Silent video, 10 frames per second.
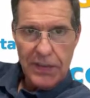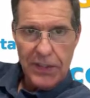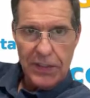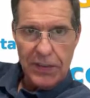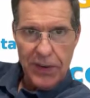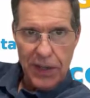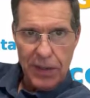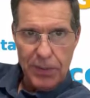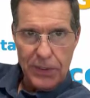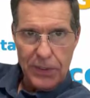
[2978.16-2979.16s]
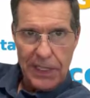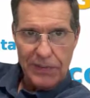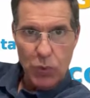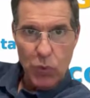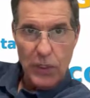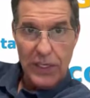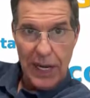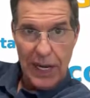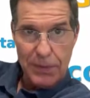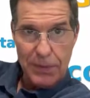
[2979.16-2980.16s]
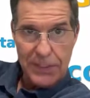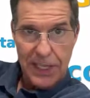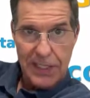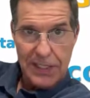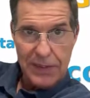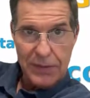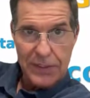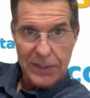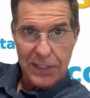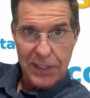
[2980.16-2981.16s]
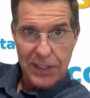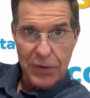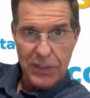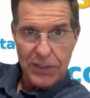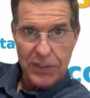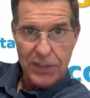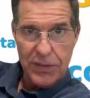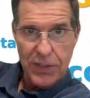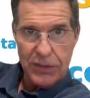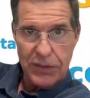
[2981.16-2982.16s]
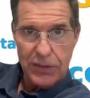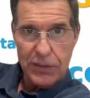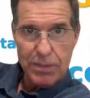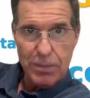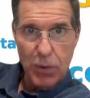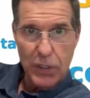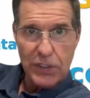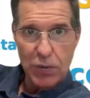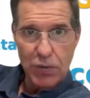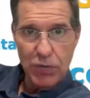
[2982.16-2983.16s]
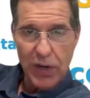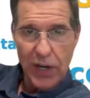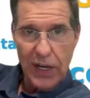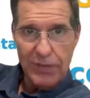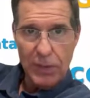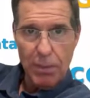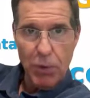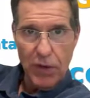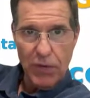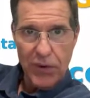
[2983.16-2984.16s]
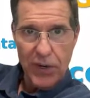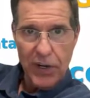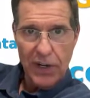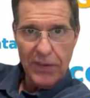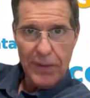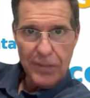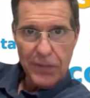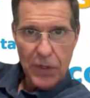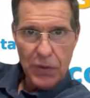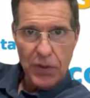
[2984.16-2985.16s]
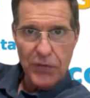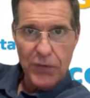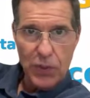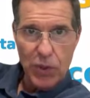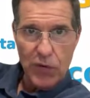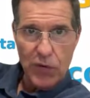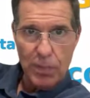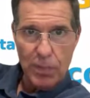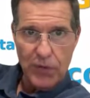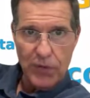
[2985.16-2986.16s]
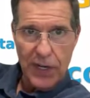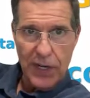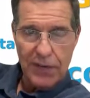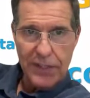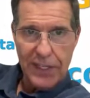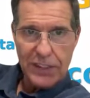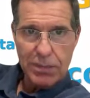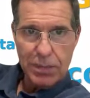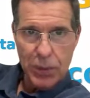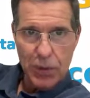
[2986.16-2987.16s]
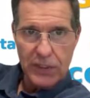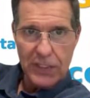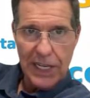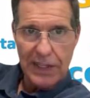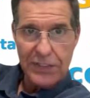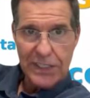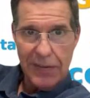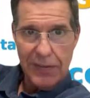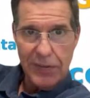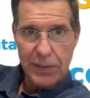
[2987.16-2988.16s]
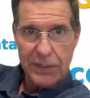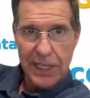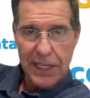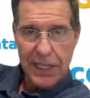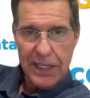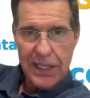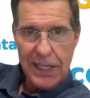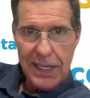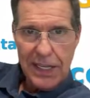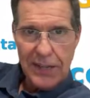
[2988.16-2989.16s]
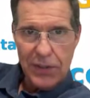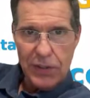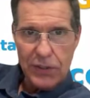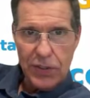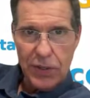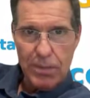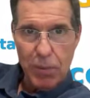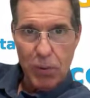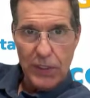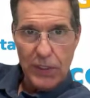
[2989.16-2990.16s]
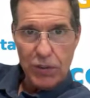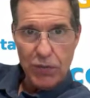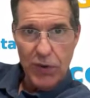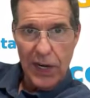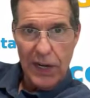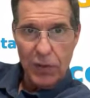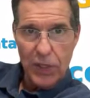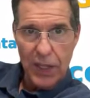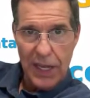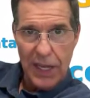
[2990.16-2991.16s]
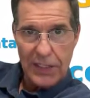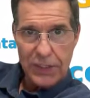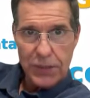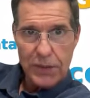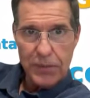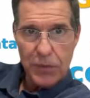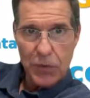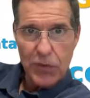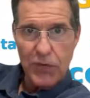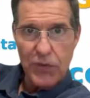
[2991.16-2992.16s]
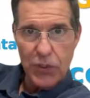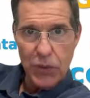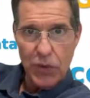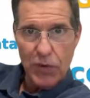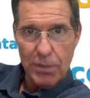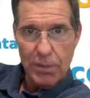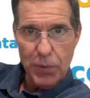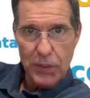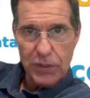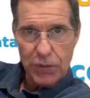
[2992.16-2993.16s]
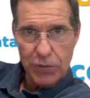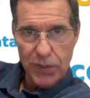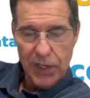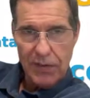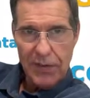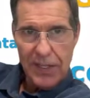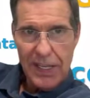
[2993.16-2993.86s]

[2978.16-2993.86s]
Then developers, I have 29%, which is a little aggressive, and those are 0.25 to 0.5 with a few over 0.5. And then explorers, I have 7%, and those are 0.25 or less, with a few over 0.25.